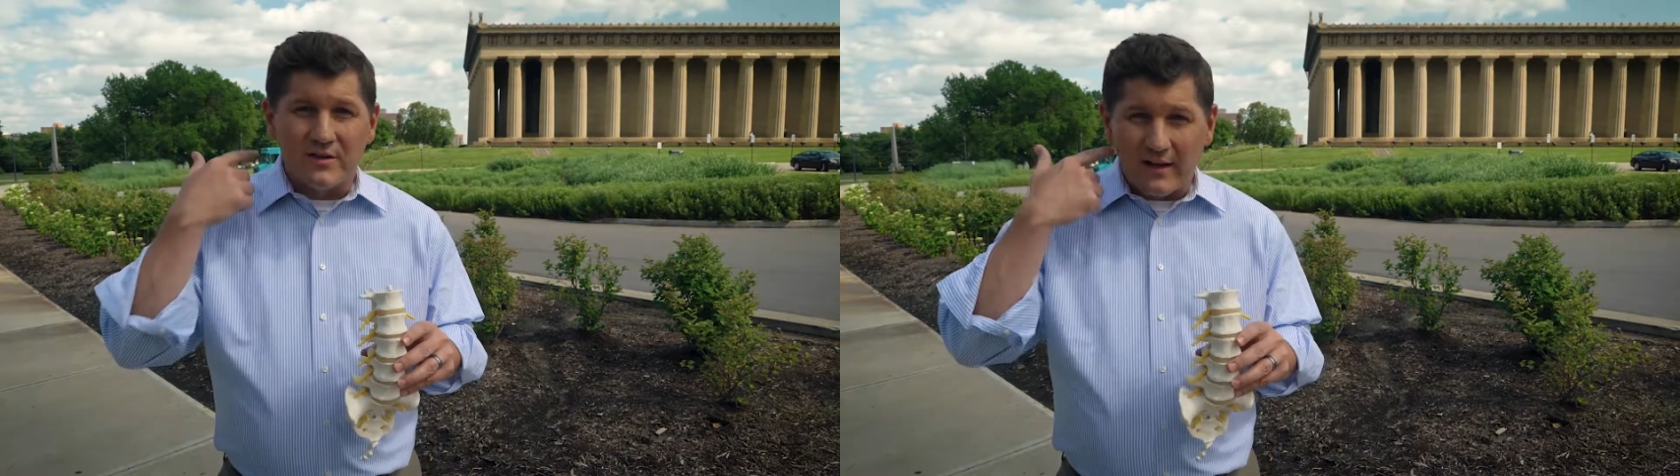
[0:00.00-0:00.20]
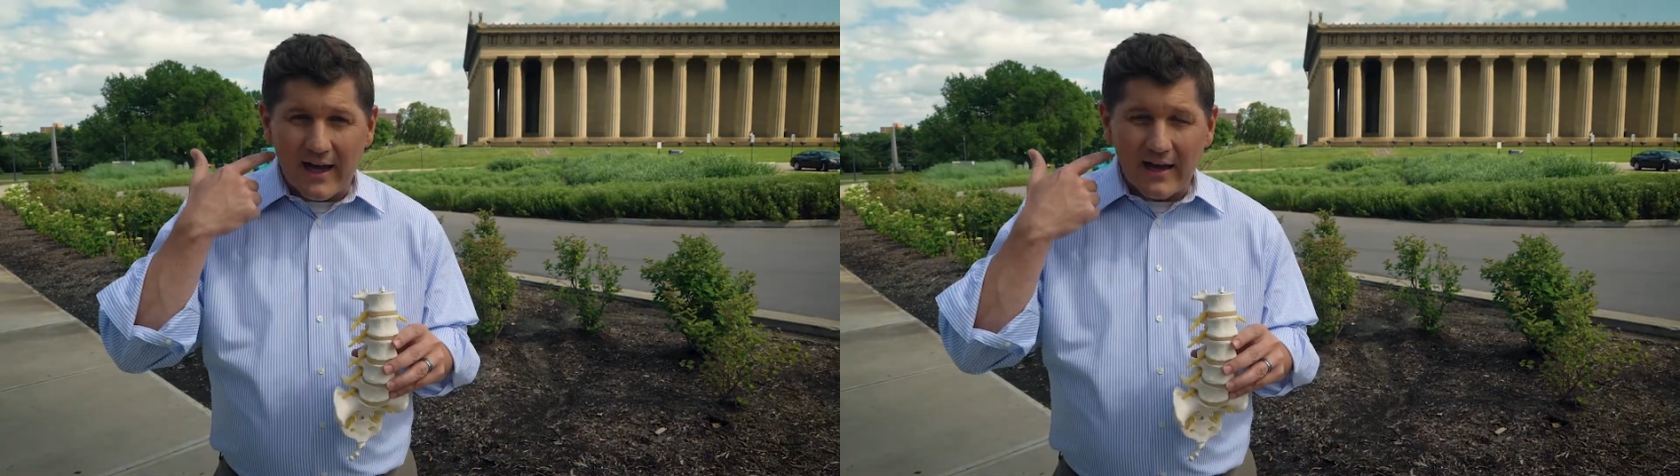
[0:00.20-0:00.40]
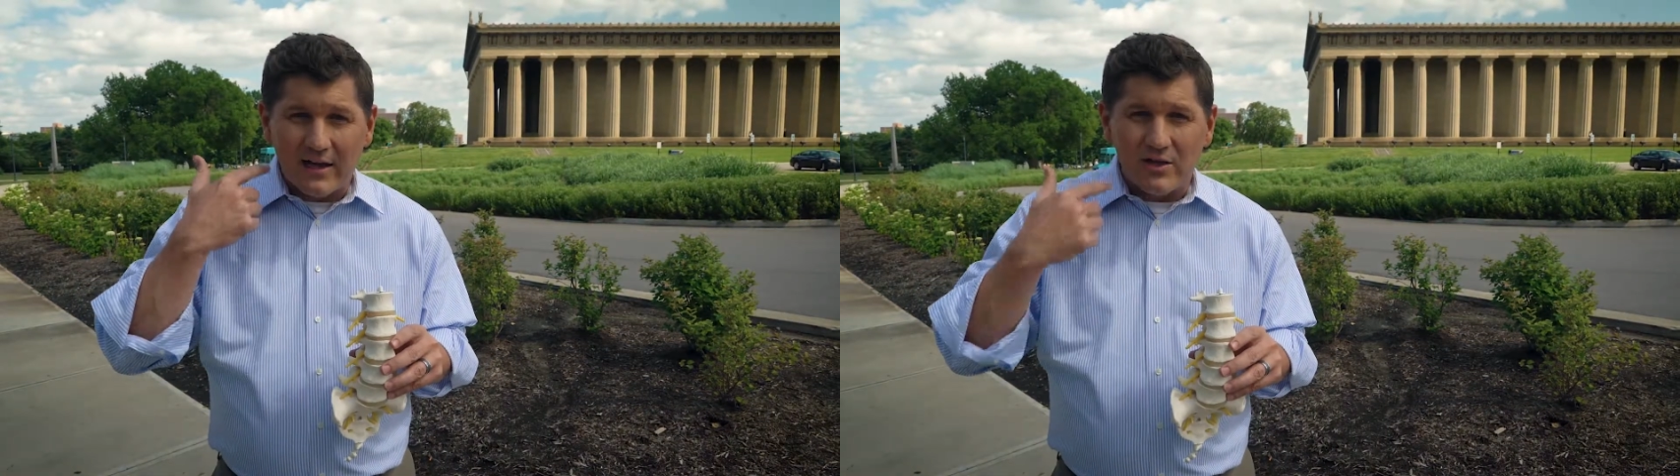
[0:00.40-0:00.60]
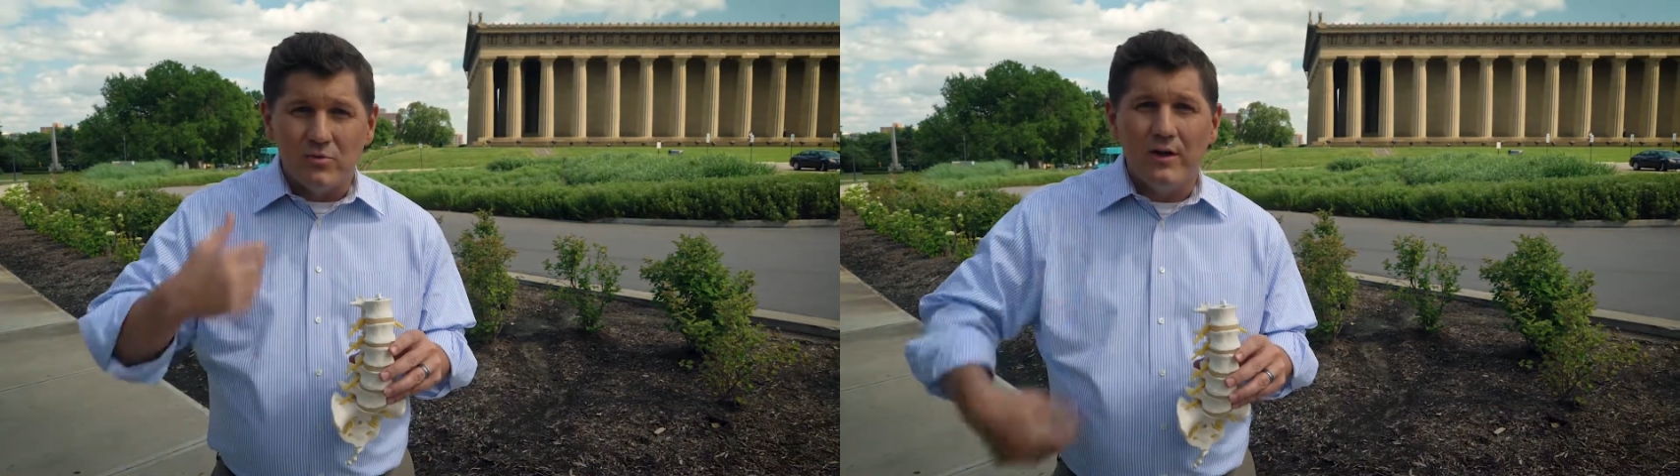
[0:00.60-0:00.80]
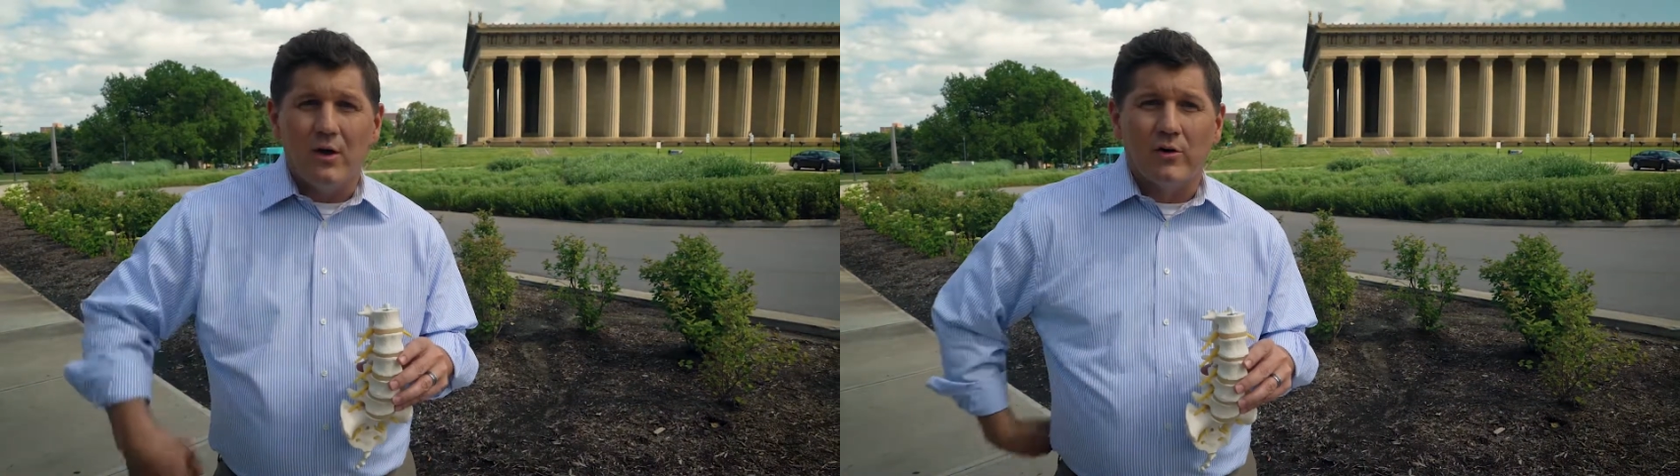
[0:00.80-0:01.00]
it's a neck
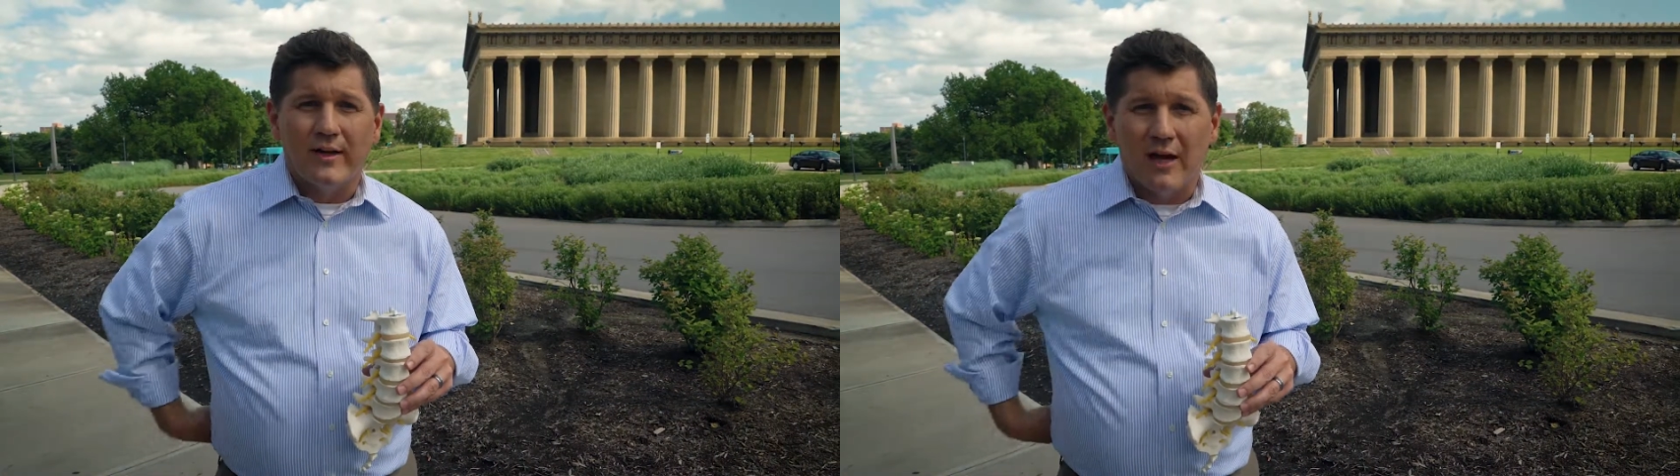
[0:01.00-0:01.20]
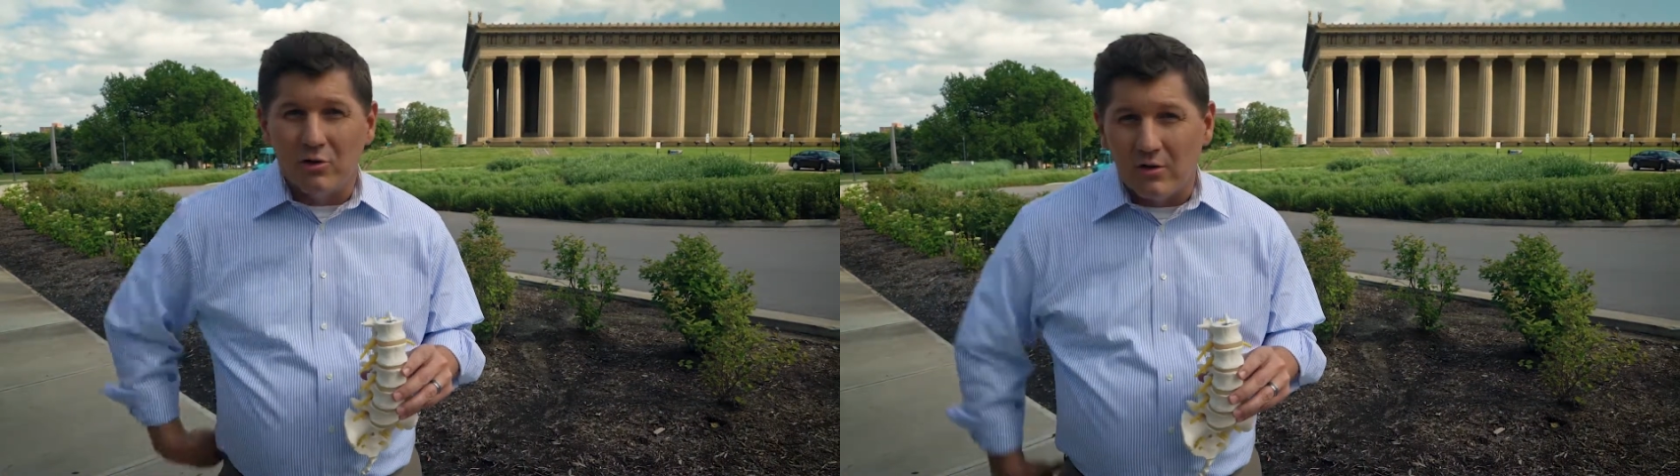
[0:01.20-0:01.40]
injury or down